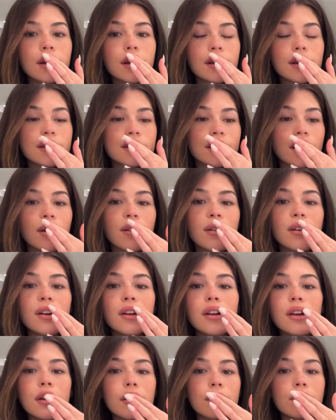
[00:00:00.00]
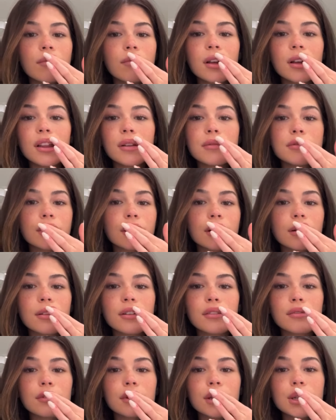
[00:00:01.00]
day, so my lips are gonna
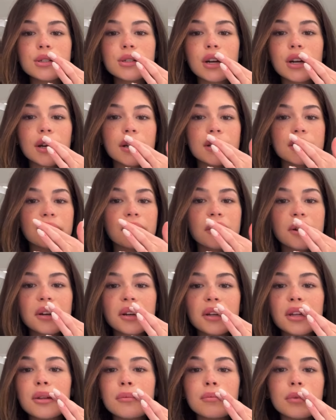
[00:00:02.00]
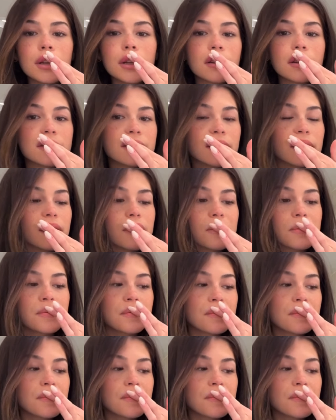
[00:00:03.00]
look really dry, so I gotta keep putting this on.